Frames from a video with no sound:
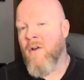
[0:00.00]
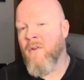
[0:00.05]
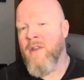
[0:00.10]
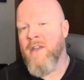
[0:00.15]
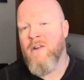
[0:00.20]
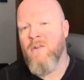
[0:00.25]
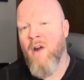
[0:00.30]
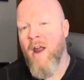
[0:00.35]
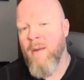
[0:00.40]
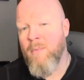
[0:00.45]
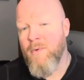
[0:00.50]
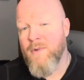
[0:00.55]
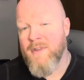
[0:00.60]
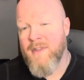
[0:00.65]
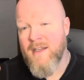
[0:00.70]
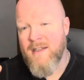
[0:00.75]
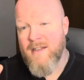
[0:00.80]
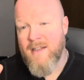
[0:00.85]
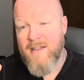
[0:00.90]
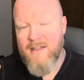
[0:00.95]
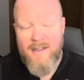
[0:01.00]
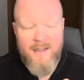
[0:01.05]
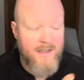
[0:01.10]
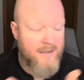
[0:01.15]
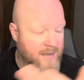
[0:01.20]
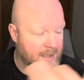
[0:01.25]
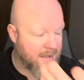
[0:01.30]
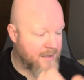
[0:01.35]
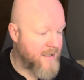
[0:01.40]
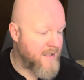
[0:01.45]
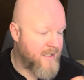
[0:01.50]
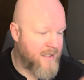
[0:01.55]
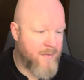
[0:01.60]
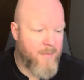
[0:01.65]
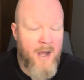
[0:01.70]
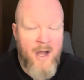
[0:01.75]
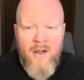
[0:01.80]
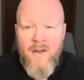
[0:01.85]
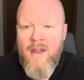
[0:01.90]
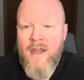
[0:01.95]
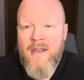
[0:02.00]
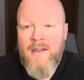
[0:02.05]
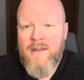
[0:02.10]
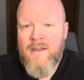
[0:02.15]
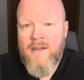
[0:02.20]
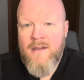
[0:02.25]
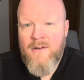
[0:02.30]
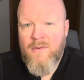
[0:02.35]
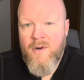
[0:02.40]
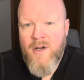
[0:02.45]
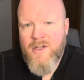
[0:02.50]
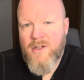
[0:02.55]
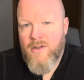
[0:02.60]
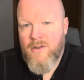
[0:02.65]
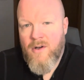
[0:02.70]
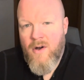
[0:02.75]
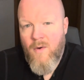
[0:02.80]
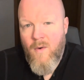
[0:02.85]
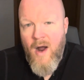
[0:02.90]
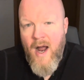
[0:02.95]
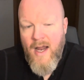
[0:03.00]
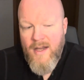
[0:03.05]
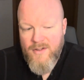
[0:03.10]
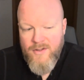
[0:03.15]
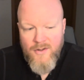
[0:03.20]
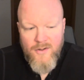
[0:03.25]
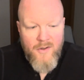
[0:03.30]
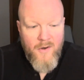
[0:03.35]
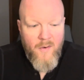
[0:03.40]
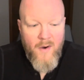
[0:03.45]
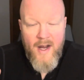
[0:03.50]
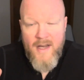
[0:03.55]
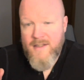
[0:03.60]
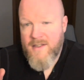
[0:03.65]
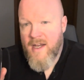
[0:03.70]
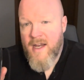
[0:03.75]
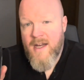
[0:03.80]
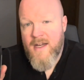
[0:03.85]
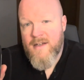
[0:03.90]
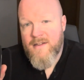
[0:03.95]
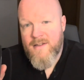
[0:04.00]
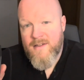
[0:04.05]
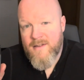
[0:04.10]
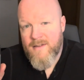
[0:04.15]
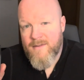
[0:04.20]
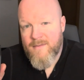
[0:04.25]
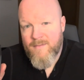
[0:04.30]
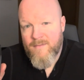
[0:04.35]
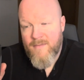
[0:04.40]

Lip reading: only gripe with this is it doesn't smell like the original Hawas or Hawas Ice.